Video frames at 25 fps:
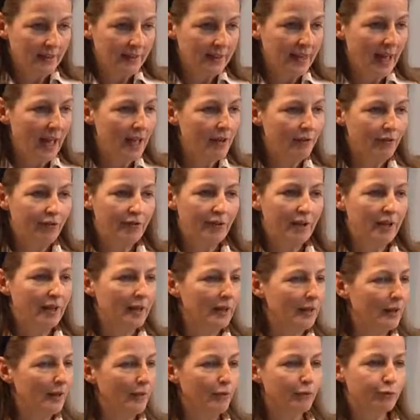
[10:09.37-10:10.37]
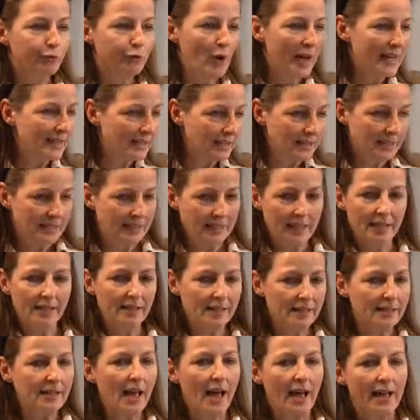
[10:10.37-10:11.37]
They have fresques
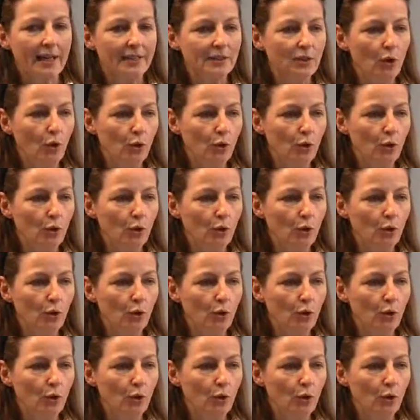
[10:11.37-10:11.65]
inside,